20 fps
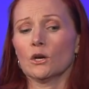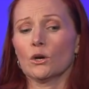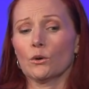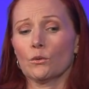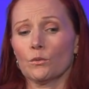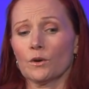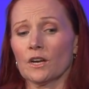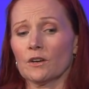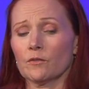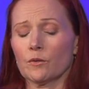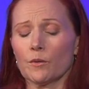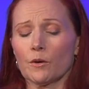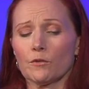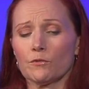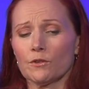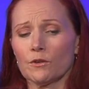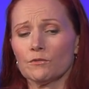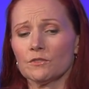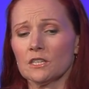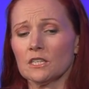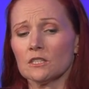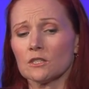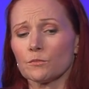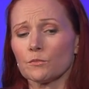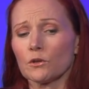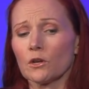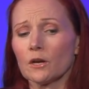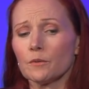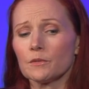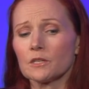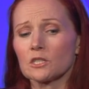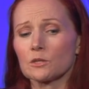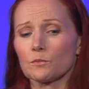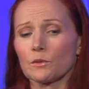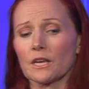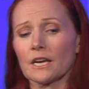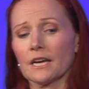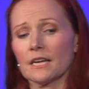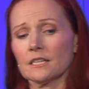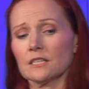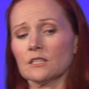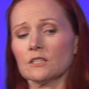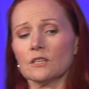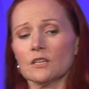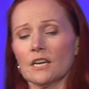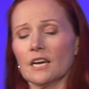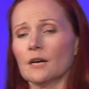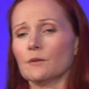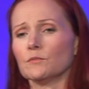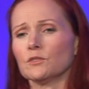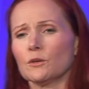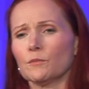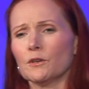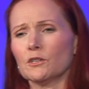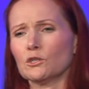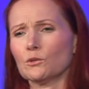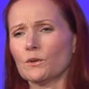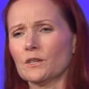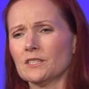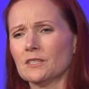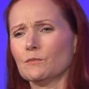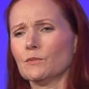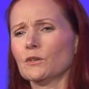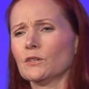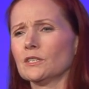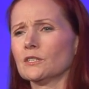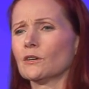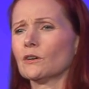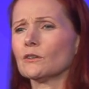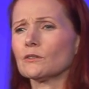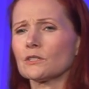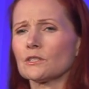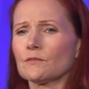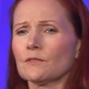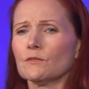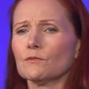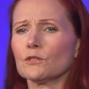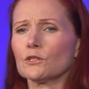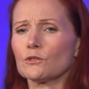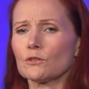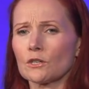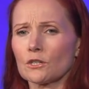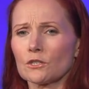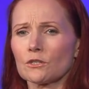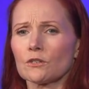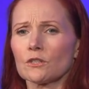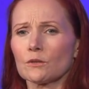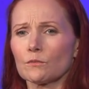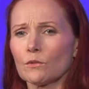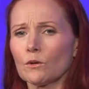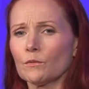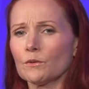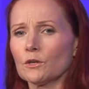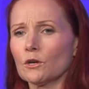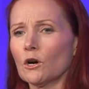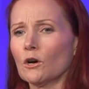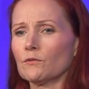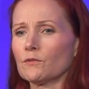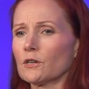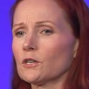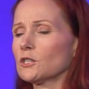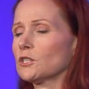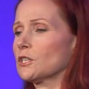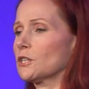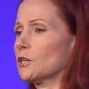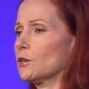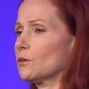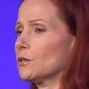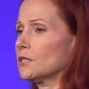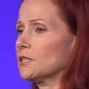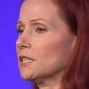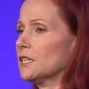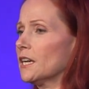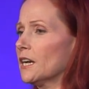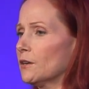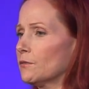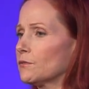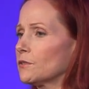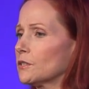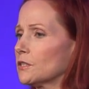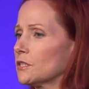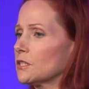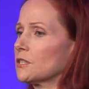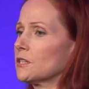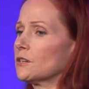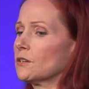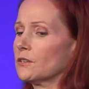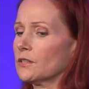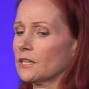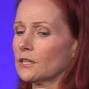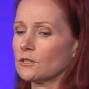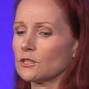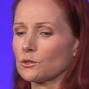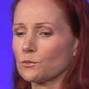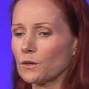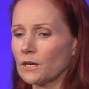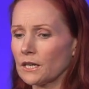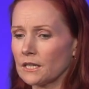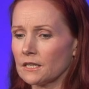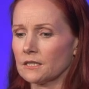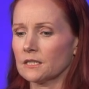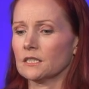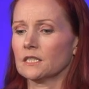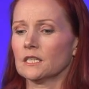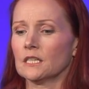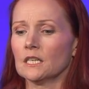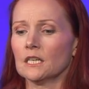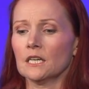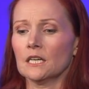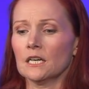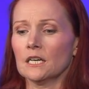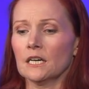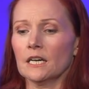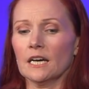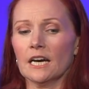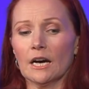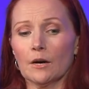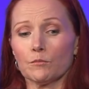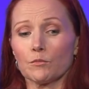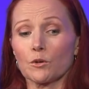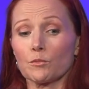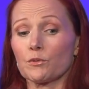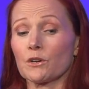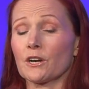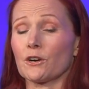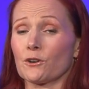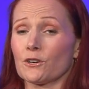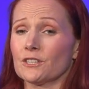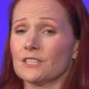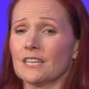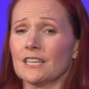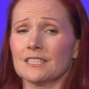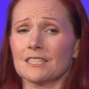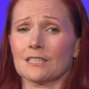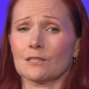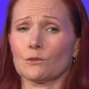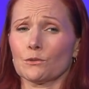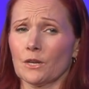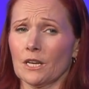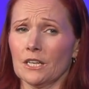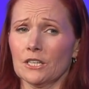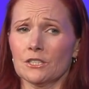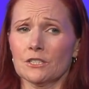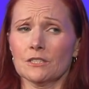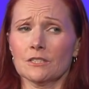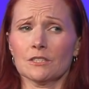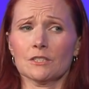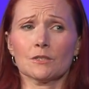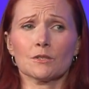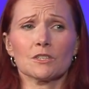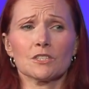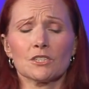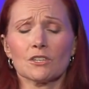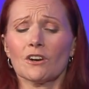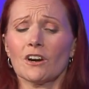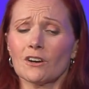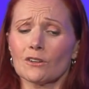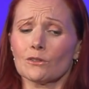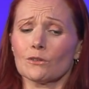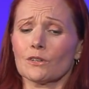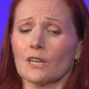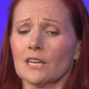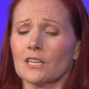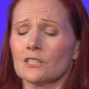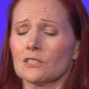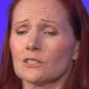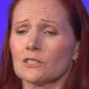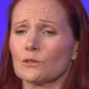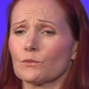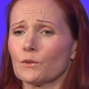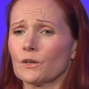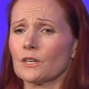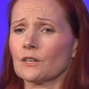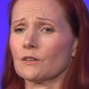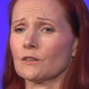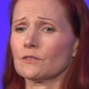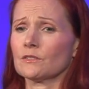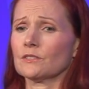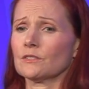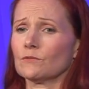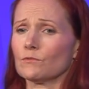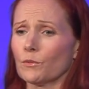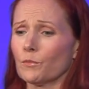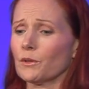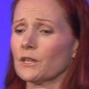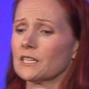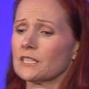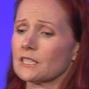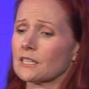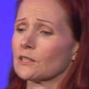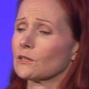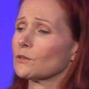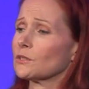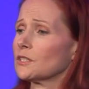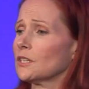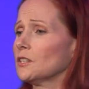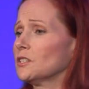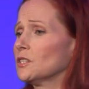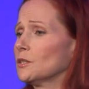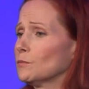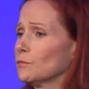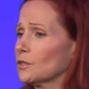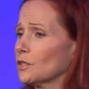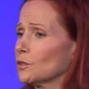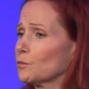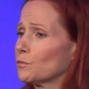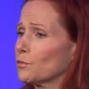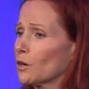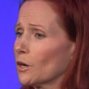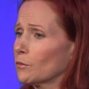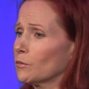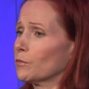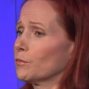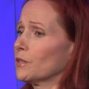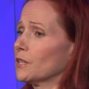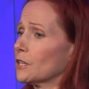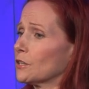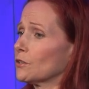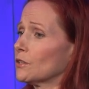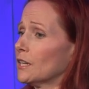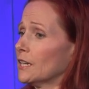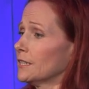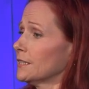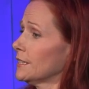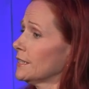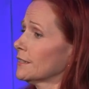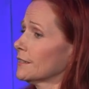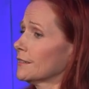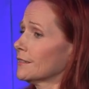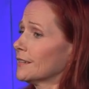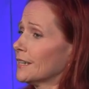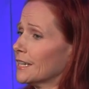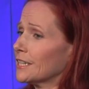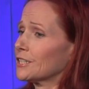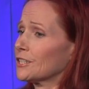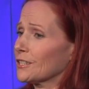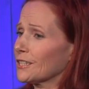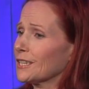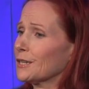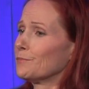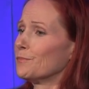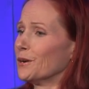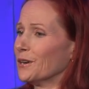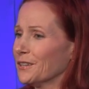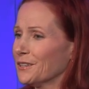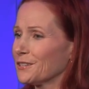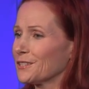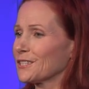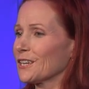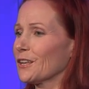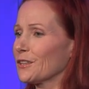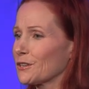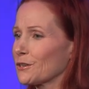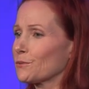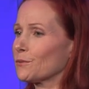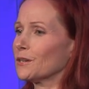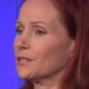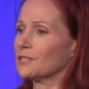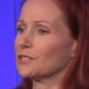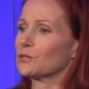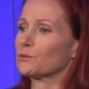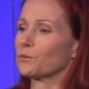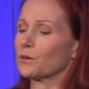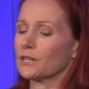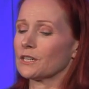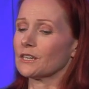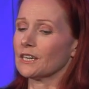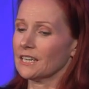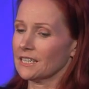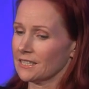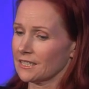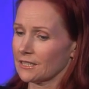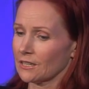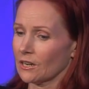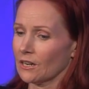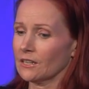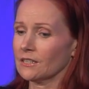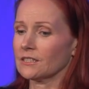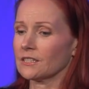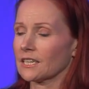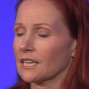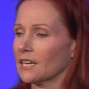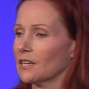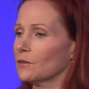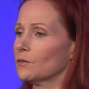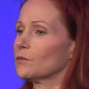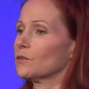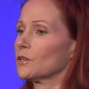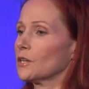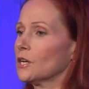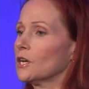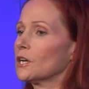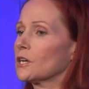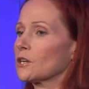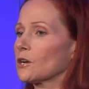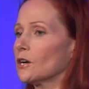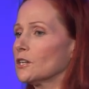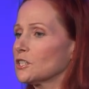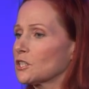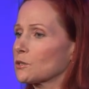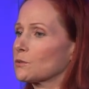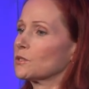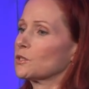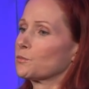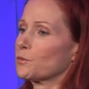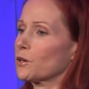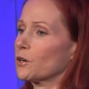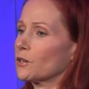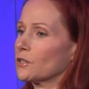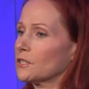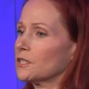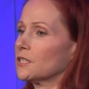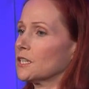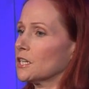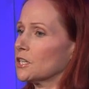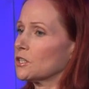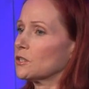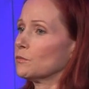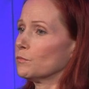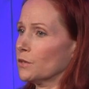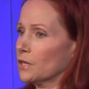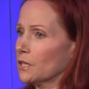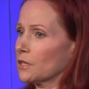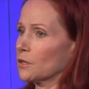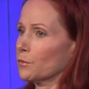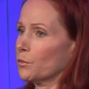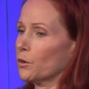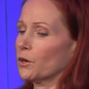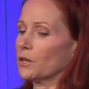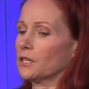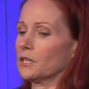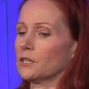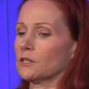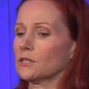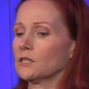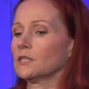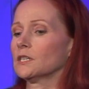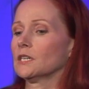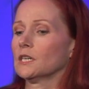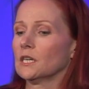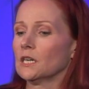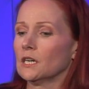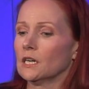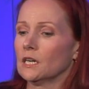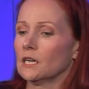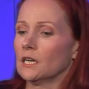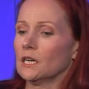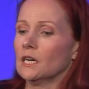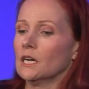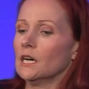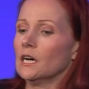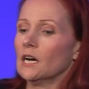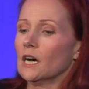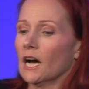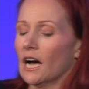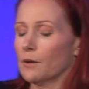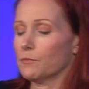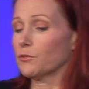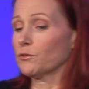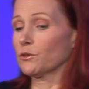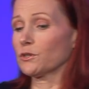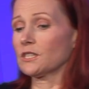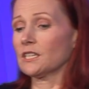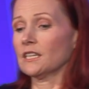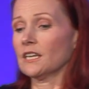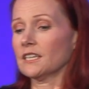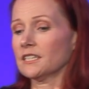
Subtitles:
We have about 15 deployments planned to about $20 billion of infrastructure at the moment of our security efforts that are there as well. We're prioritizing locations, because there are locations where replacing those systems is probably a good idea, actually, but there's other ones where it's not. Again, consequence prioritization being the point here. We've looked at a